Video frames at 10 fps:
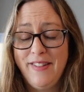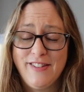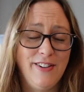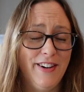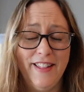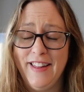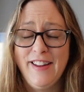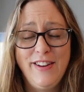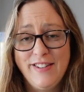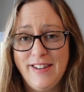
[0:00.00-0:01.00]
sorry,
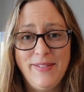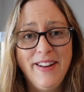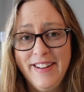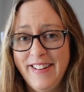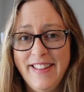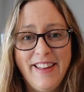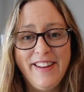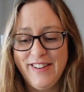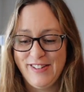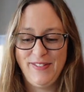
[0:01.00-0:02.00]
thank you, Deb.
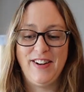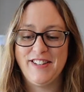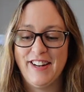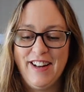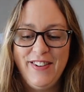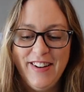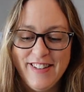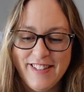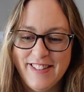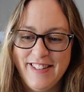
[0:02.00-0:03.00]
Thank you so much. I can't wait
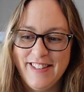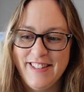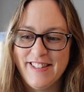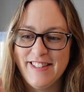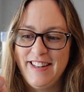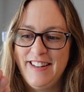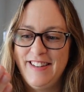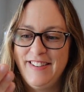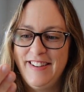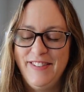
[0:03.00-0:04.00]
to stitch this.
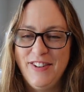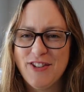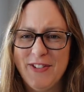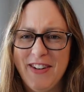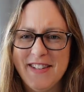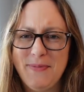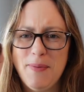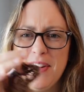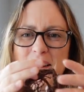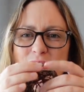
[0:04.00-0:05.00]
I'm not sure when, it's probably in